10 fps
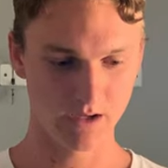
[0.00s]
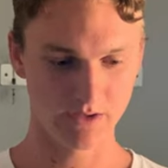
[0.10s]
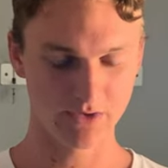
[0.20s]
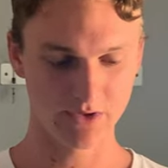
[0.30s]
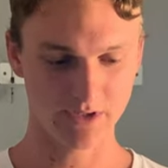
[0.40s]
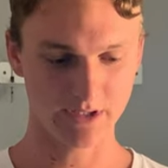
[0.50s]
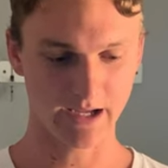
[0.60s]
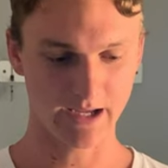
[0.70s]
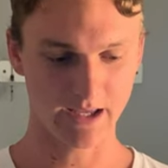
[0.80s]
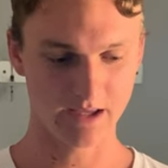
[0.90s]
it's just
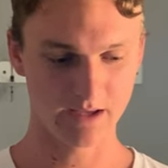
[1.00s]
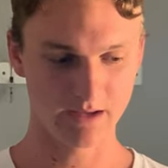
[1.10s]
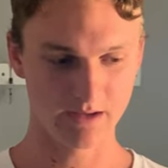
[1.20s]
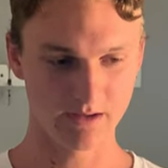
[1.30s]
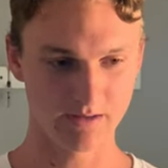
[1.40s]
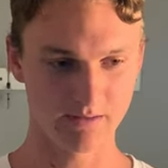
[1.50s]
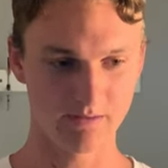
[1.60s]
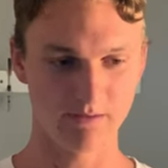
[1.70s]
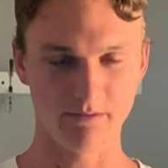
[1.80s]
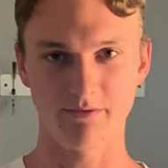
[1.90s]
like
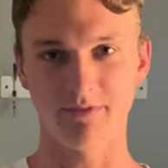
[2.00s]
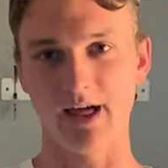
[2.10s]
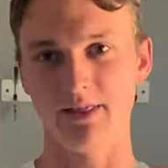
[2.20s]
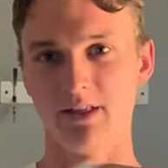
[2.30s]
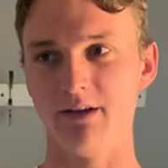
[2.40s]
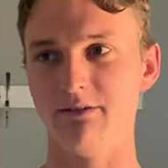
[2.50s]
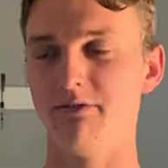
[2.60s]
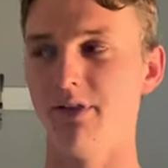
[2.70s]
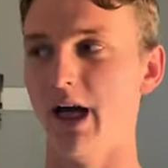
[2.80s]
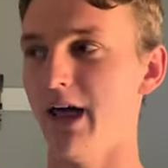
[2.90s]
flat,
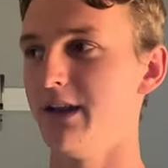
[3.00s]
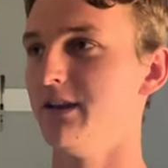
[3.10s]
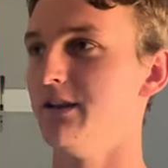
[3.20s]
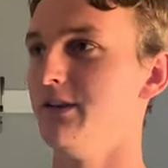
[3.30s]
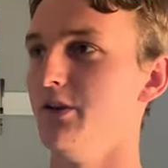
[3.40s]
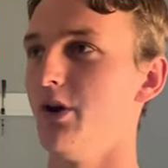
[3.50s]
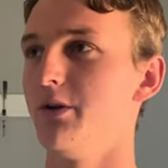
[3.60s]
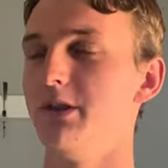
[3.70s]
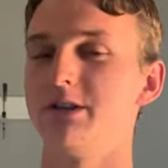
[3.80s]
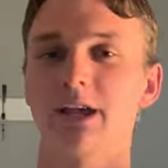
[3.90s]
flat. You know,
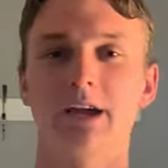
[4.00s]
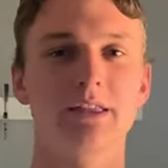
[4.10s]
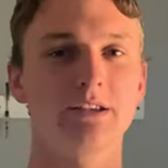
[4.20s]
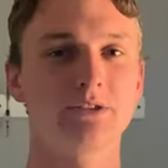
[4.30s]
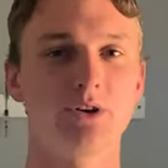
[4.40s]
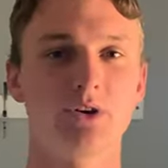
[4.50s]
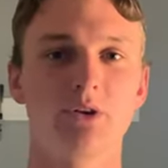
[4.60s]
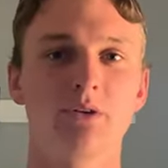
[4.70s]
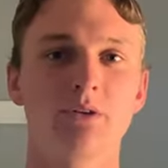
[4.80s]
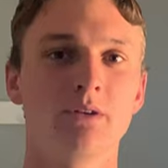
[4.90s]
it's like there's no
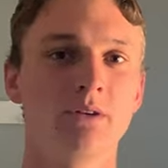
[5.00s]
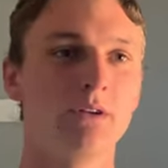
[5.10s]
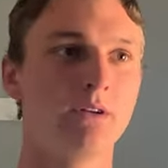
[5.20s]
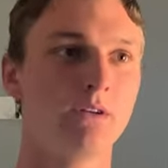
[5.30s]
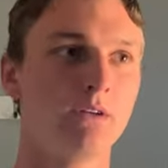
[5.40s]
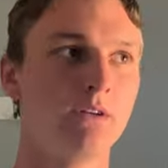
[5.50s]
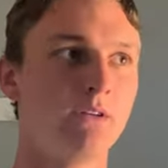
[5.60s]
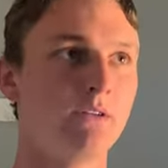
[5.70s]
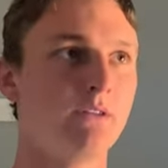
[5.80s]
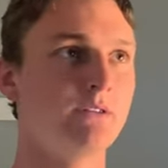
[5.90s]

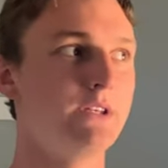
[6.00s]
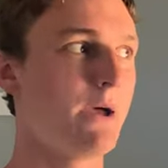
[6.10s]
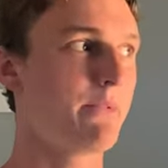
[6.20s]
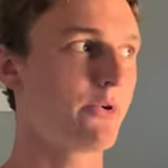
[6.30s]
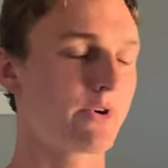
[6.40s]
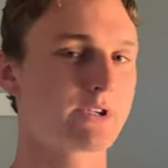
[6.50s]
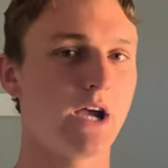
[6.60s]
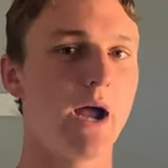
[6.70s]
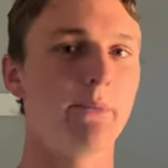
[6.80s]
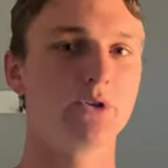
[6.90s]
depth or
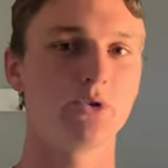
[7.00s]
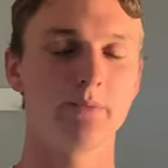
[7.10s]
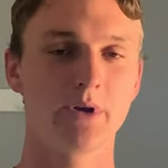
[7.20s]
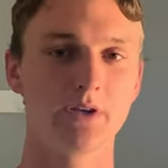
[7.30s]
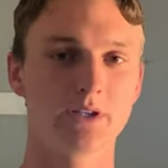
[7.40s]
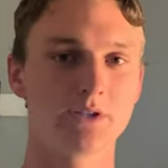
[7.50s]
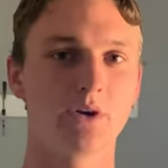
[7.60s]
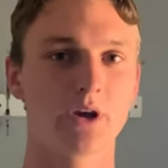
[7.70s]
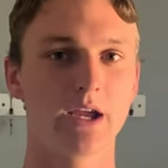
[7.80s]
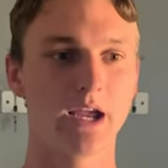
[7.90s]
excitement to it because it's
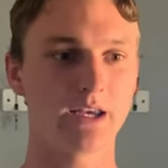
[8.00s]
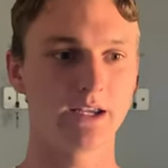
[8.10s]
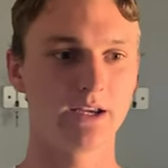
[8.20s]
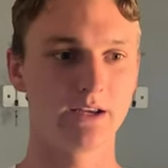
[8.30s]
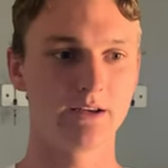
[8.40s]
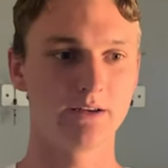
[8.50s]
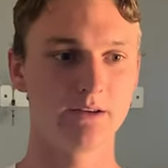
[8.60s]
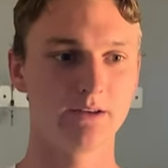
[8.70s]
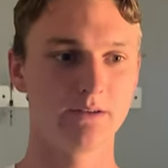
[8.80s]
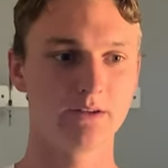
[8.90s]
not connecting
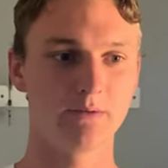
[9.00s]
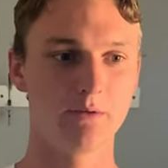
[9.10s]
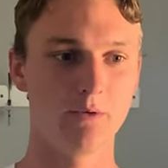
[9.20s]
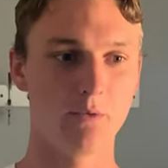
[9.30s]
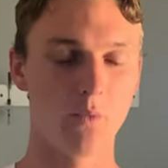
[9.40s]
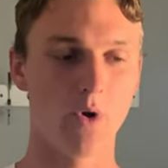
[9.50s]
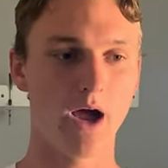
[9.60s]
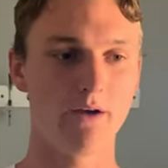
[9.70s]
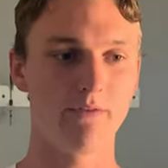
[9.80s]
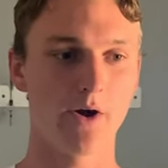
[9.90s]
to what
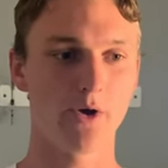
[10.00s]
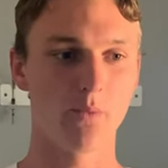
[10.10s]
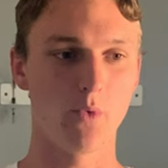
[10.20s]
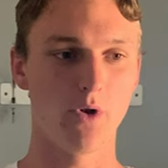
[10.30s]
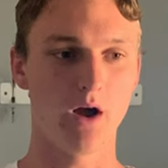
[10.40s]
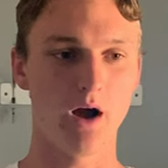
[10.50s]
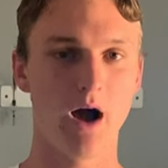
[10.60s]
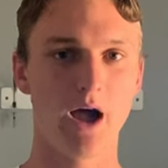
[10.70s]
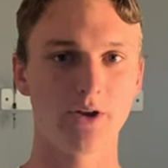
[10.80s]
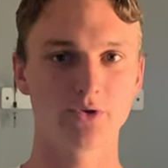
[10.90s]
I value and what
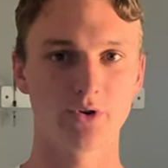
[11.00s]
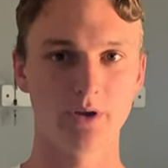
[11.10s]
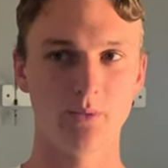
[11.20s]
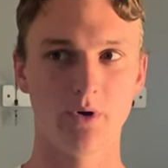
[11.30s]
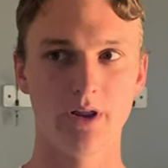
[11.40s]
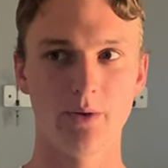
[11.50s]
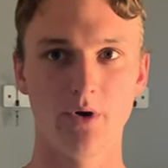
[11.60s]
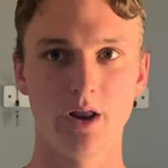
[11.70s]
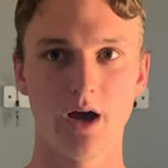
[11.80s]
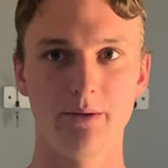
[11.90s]
I truly want and
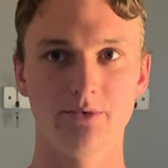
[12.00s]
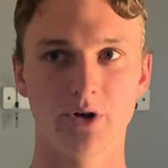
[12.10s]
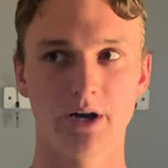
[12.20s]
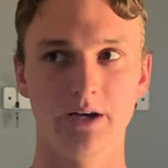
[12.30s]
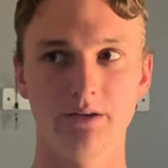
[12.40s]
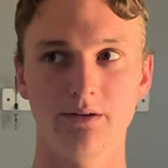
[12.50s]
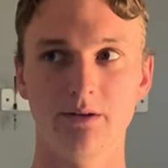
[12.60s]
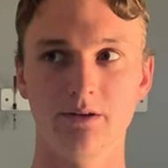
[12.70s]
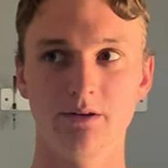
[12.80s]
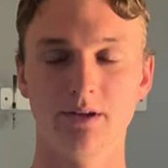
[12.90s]
what I'm trying
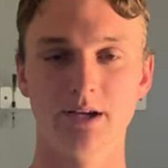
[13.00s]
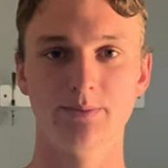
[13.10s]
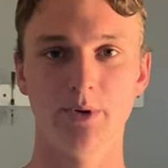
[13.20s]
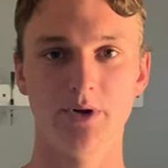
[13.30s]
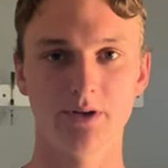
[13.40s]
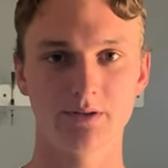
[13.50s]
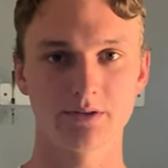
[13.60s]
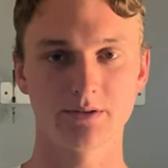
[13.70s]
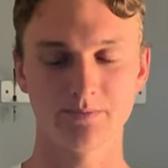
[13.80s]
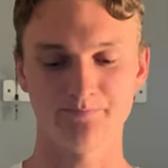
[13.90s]
to experience.